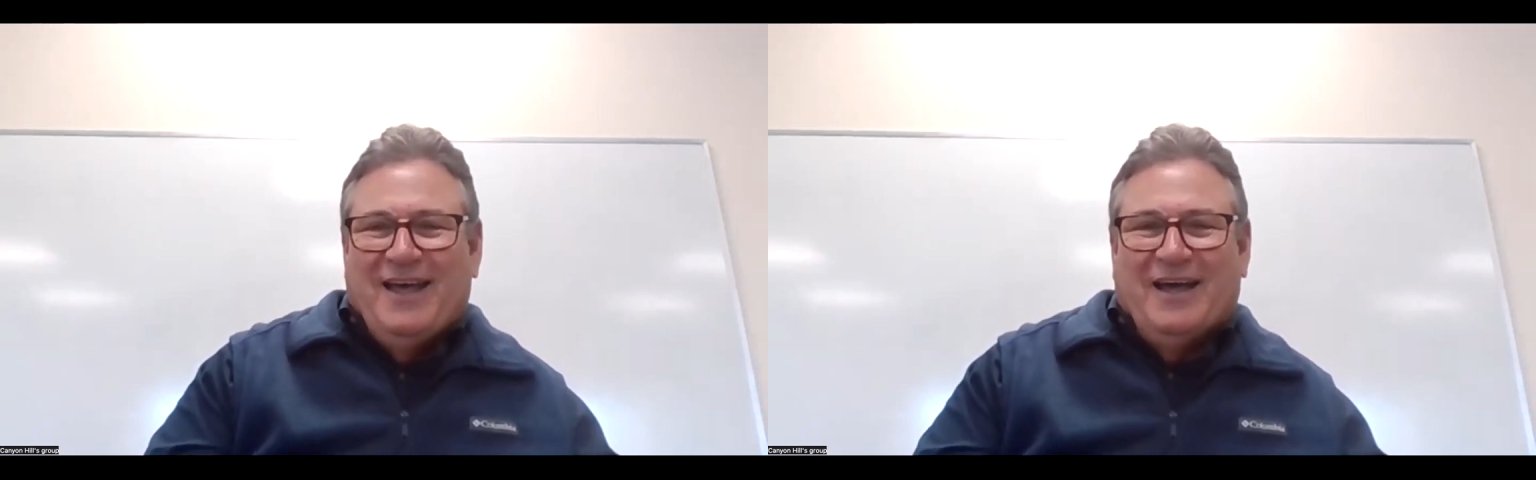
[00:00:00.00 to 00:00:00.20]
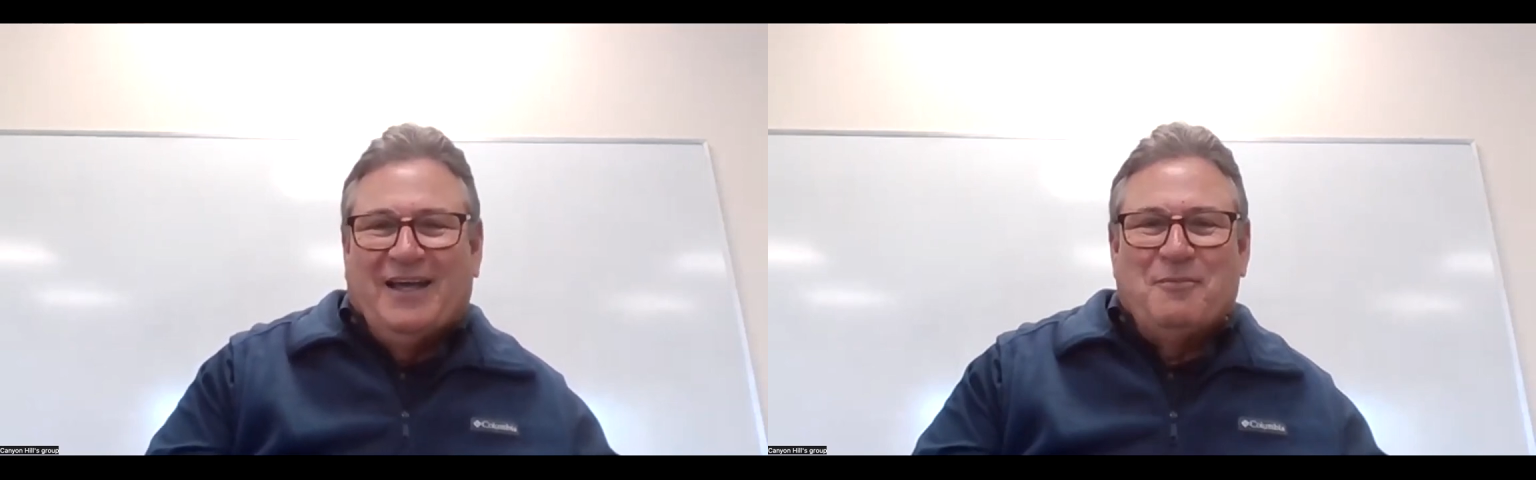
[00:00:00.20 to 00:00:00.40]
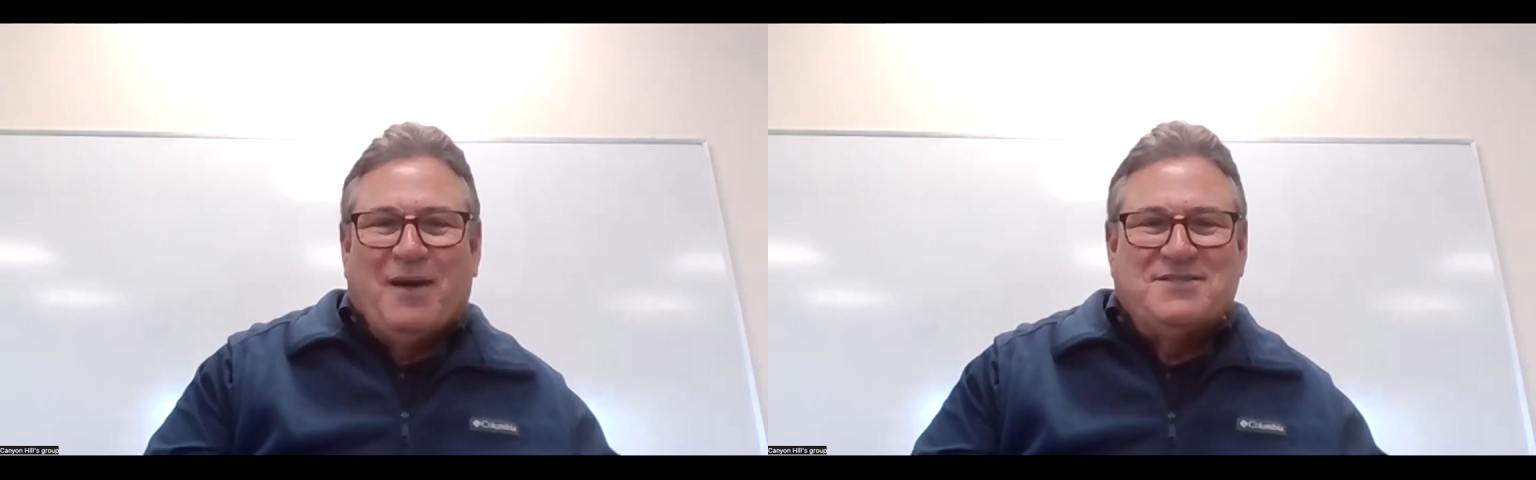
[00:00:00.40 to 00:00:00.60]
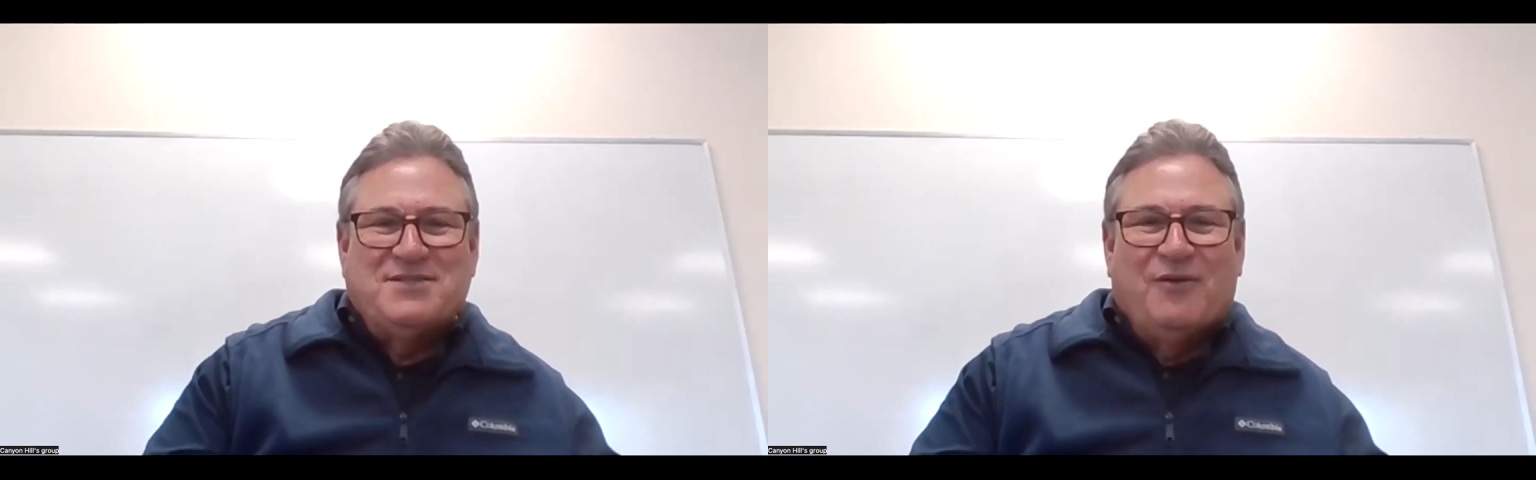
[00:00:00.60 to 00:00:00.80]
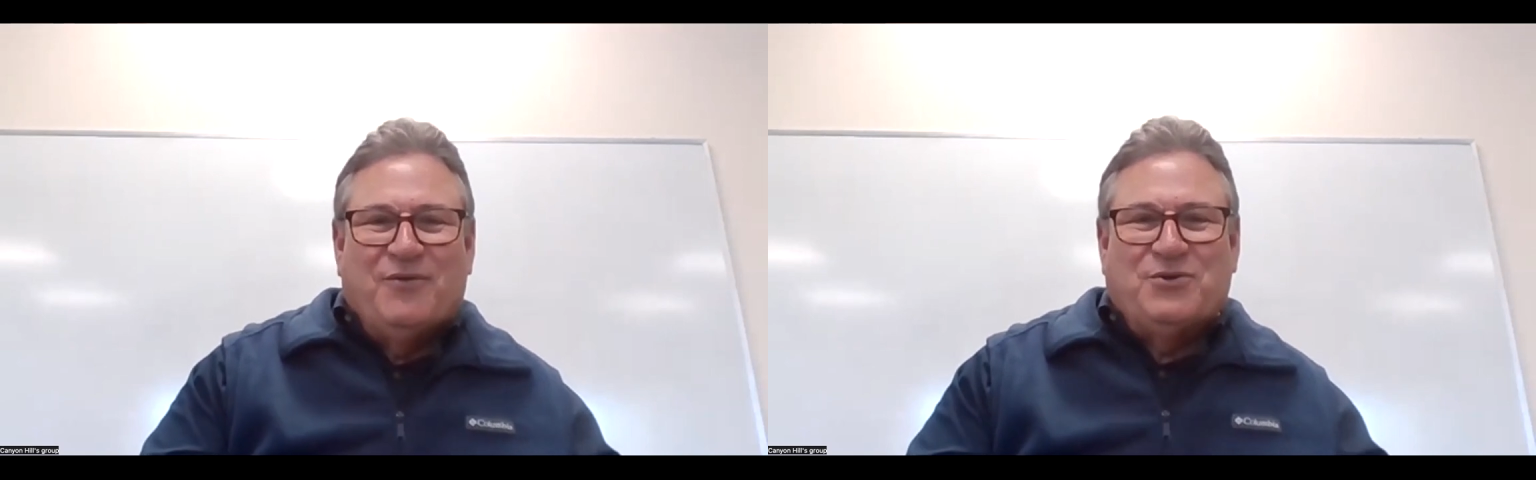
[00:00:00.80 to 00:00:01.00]
uh, get
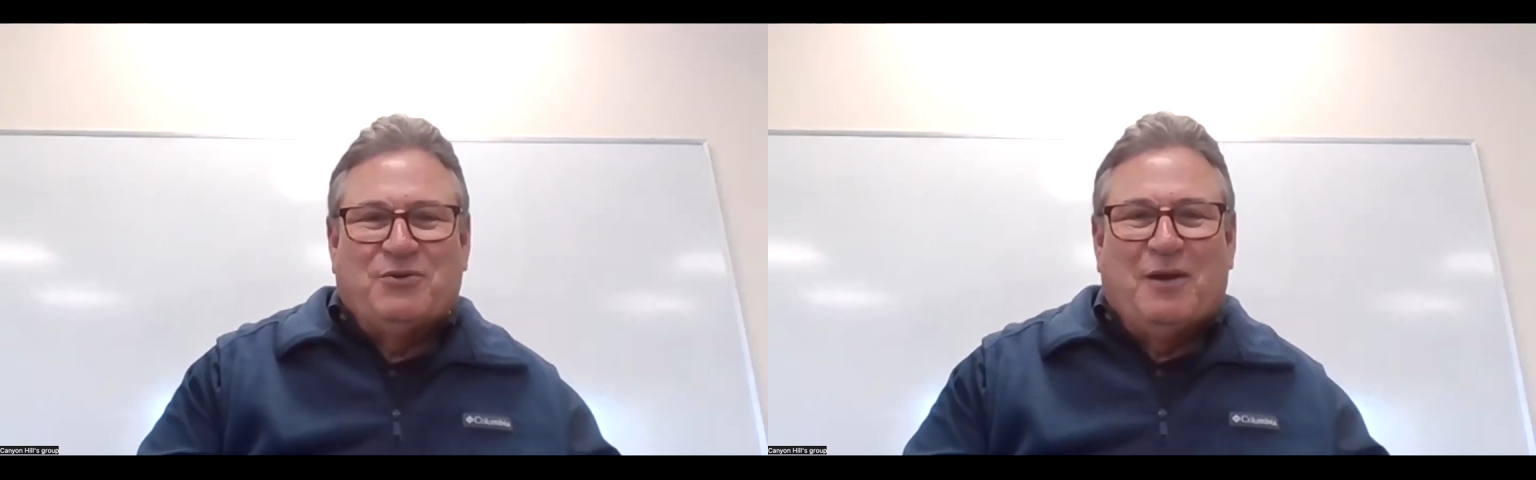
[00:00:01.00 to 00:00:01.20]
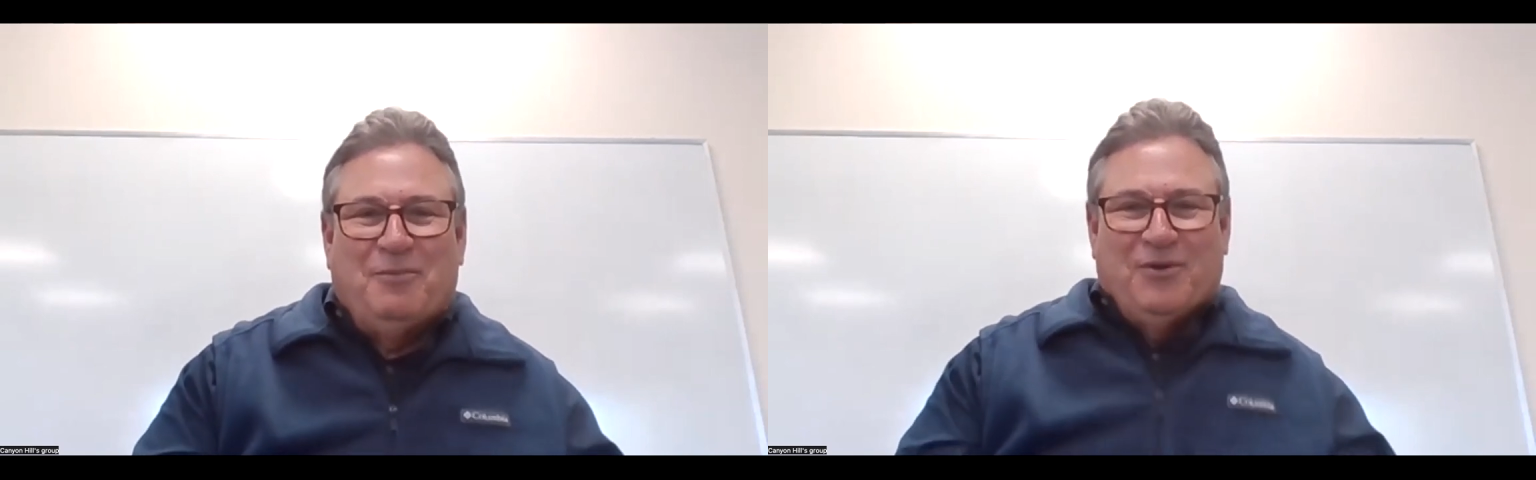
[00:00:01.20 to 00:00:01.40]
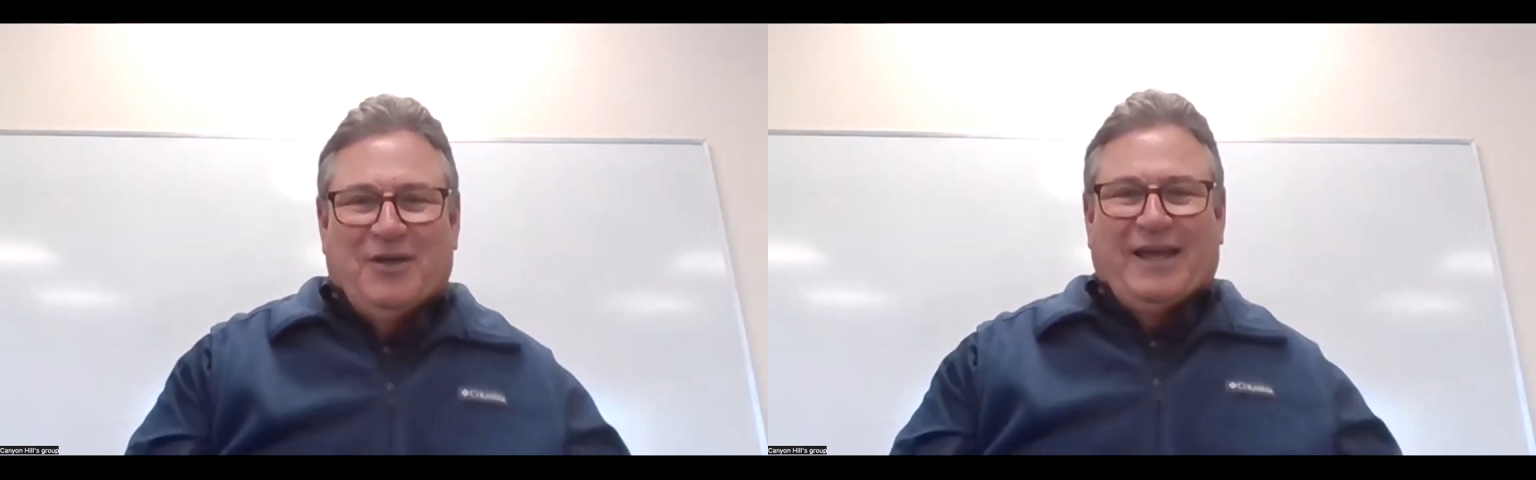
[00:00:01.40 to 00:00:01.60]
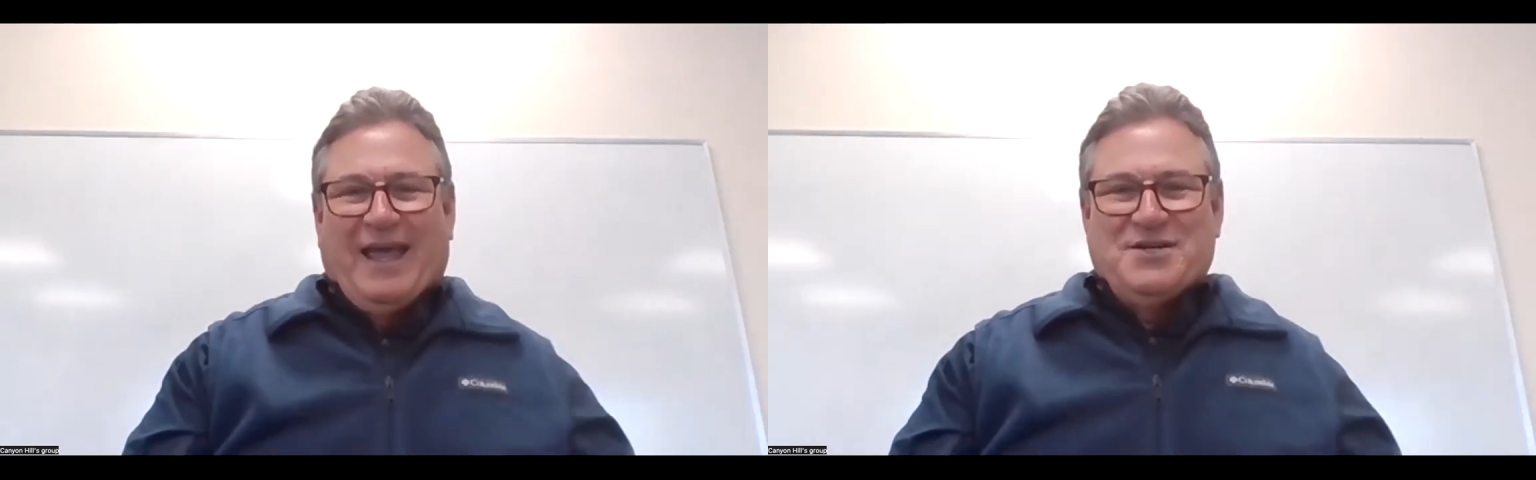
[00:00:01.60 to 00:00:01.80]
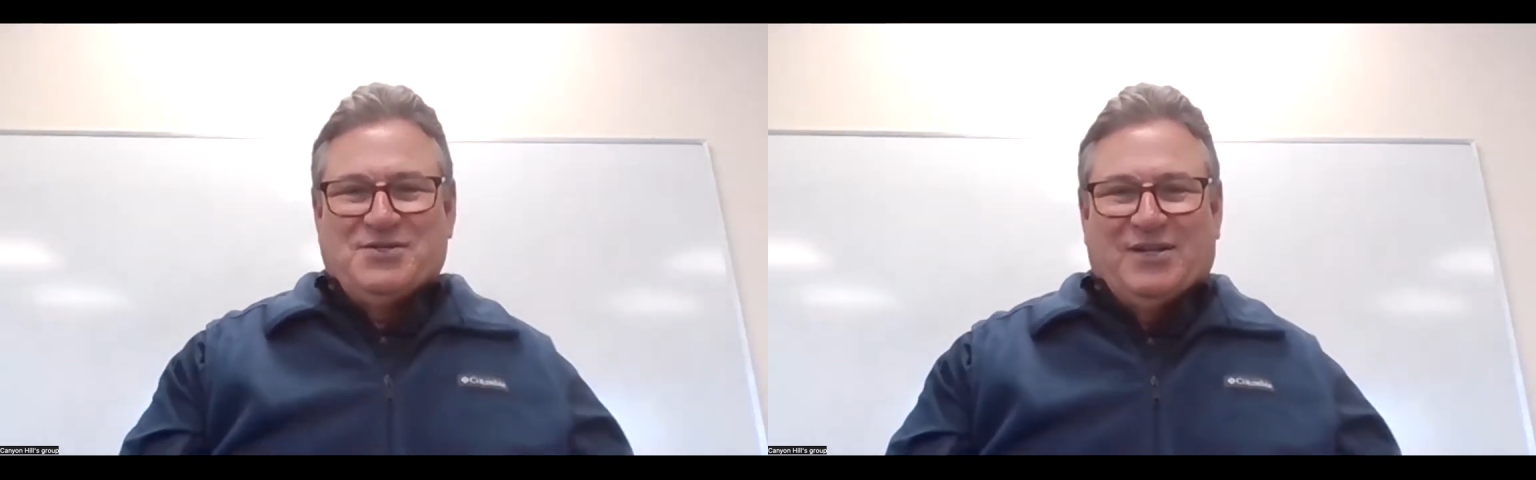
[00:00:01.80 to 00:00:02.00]
myself in trouble
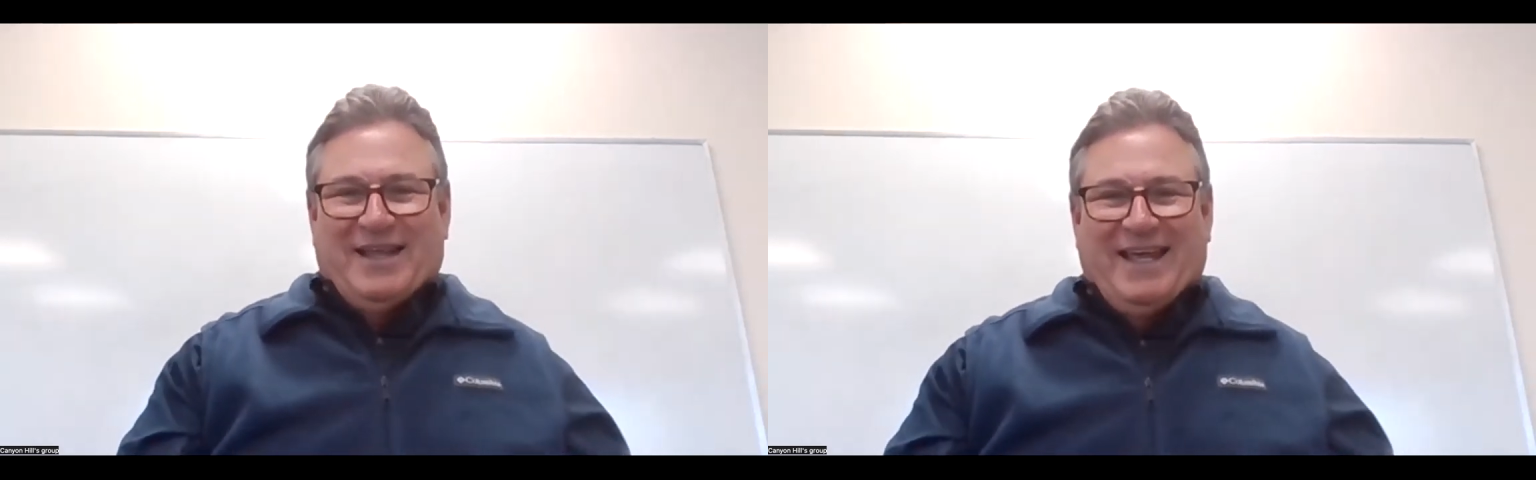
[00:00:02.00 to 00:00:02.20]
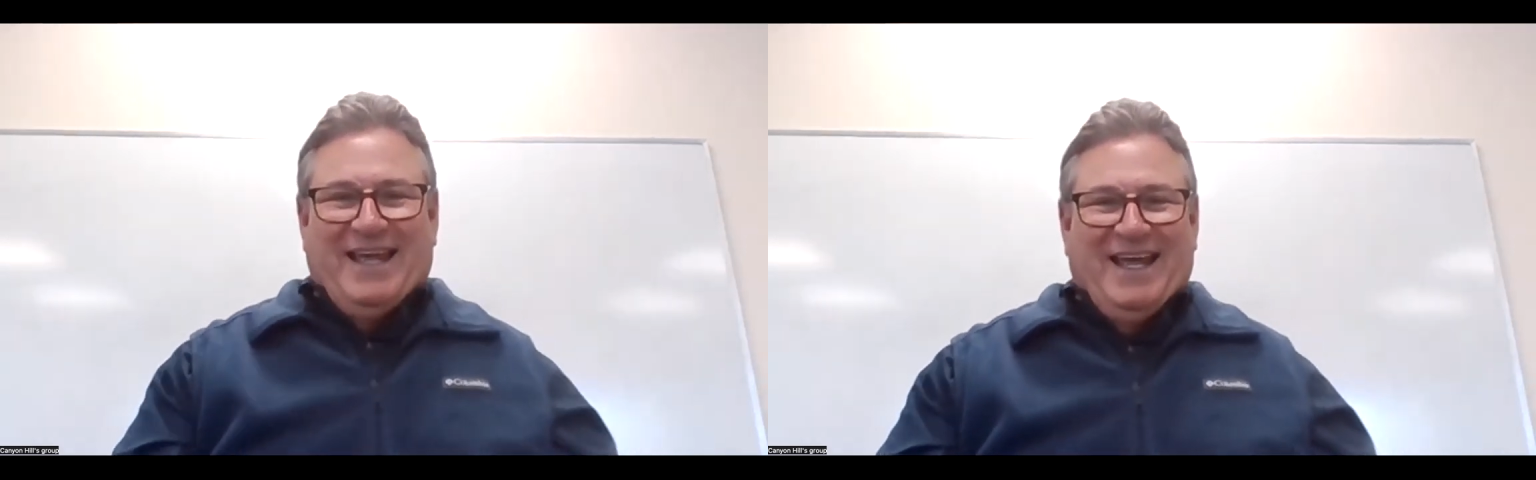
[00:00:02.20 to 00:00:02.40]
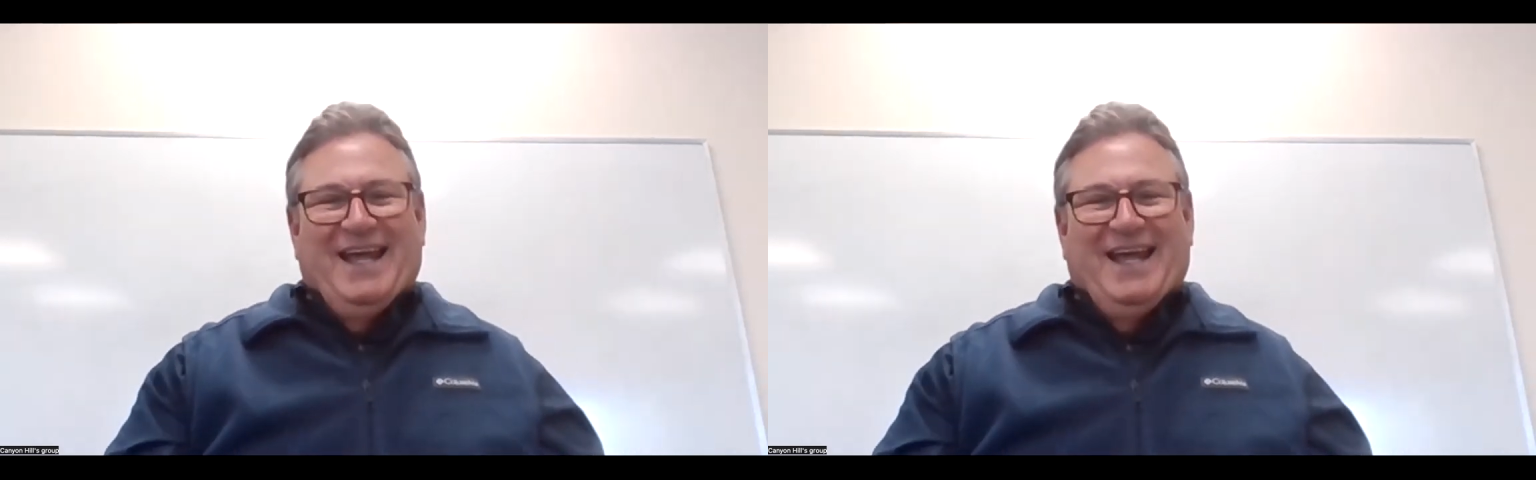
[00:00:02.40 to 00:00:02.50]
occasionally